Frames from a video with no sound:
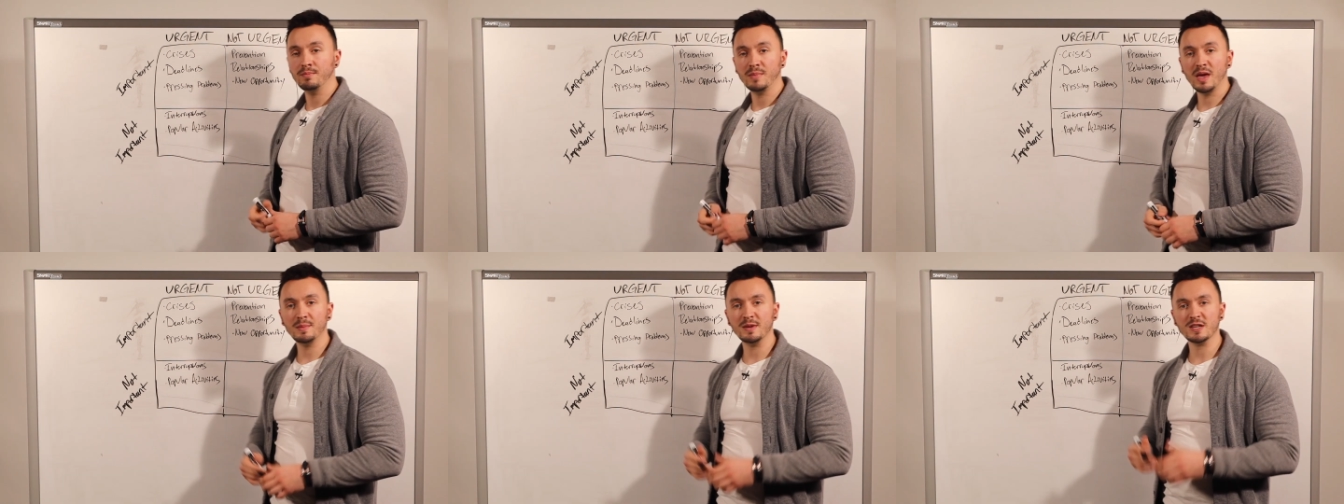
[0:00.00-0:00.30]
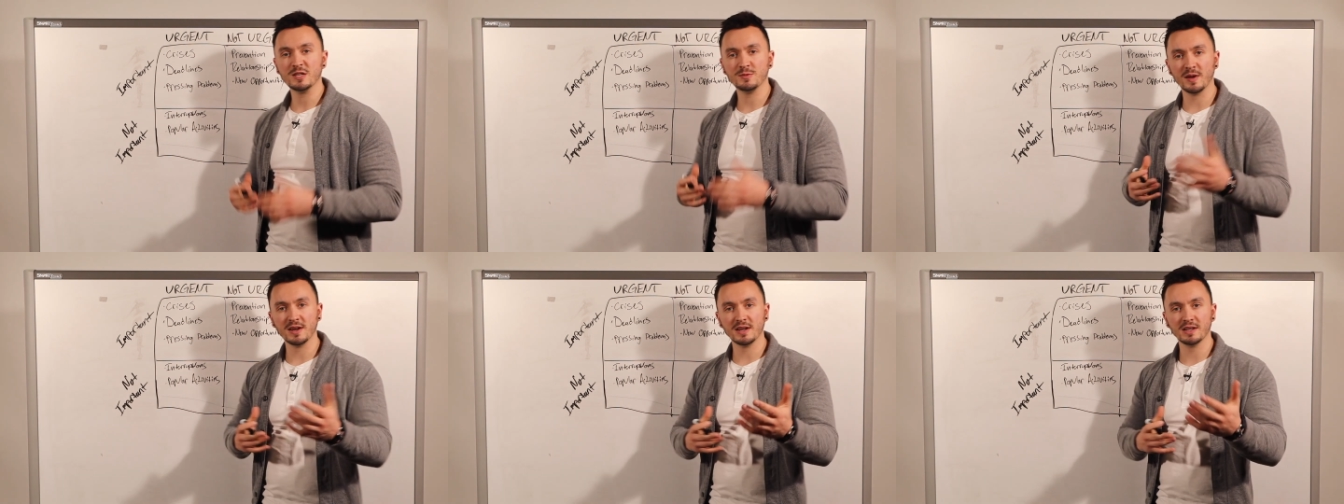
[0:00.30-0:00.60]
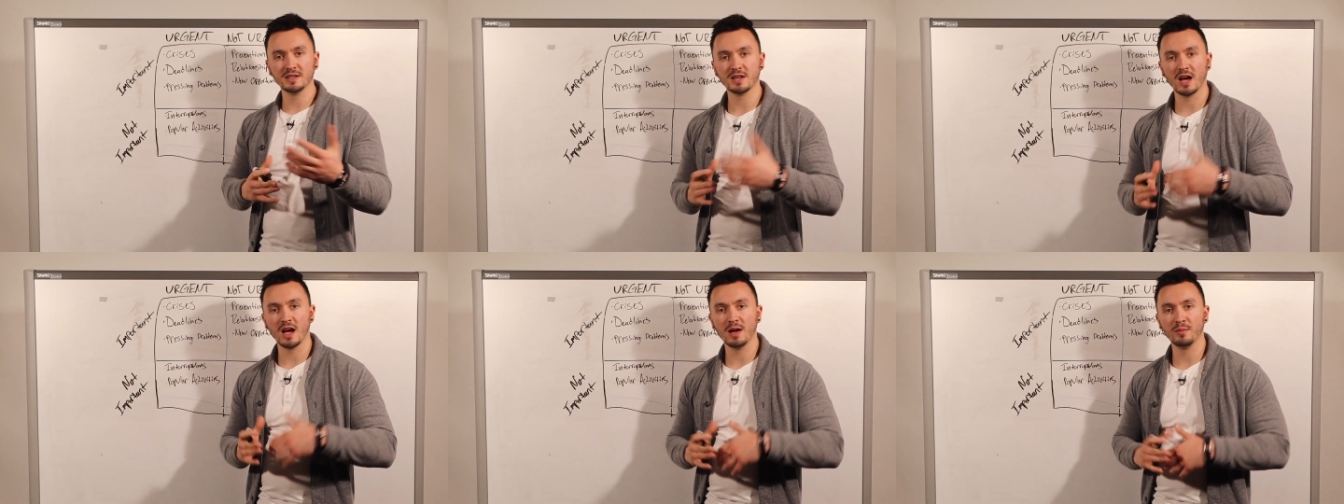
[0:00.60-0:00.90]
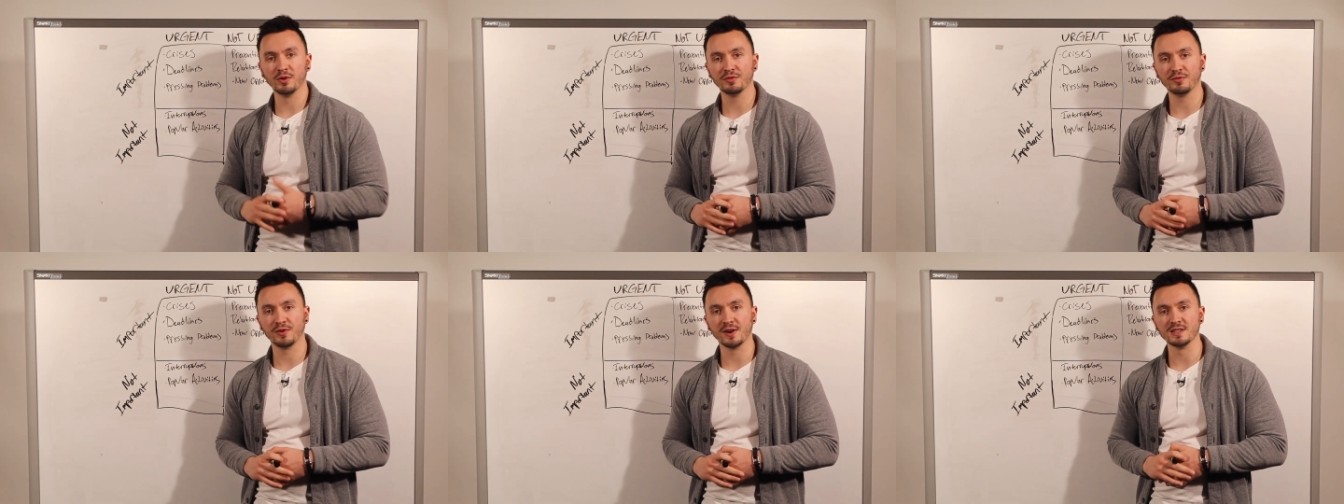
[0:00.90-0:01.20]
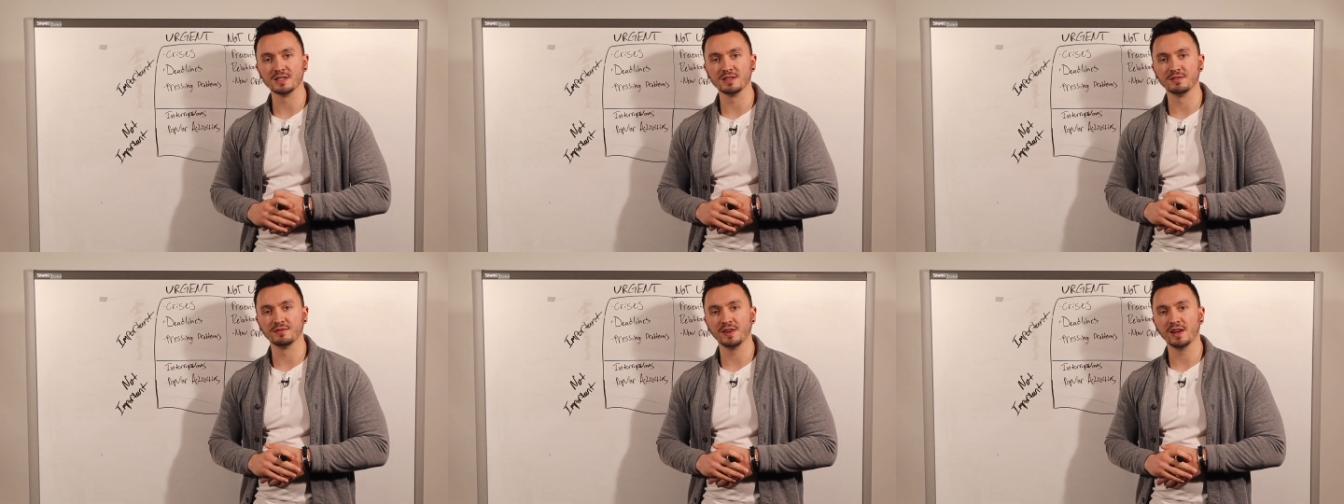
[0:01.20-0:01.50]
Maybe spending time with
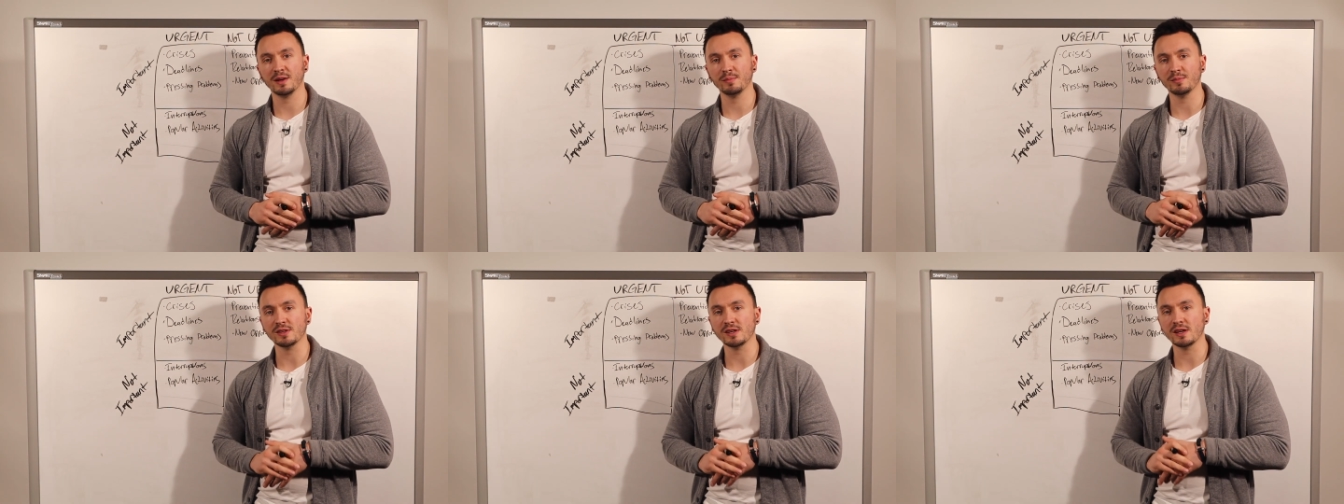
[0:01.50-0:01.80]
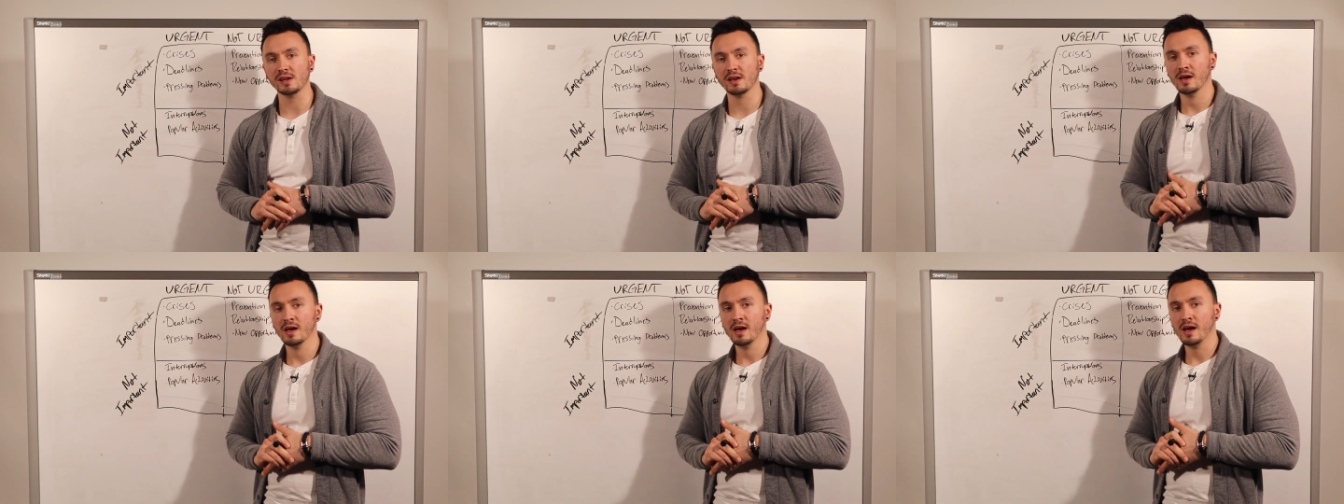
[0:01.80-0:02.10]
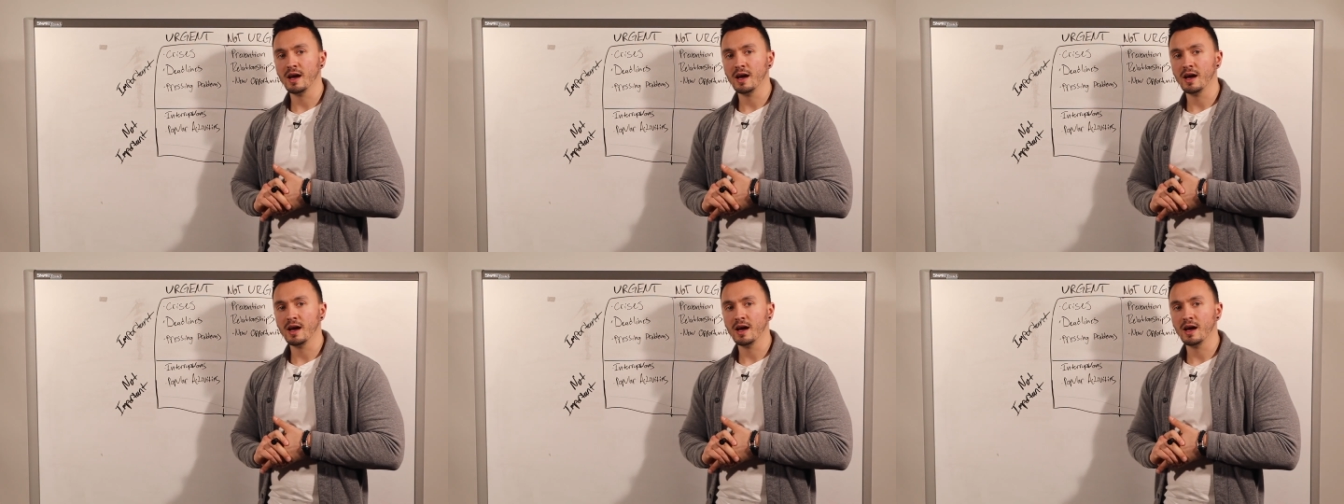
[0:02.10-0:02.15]
friends and family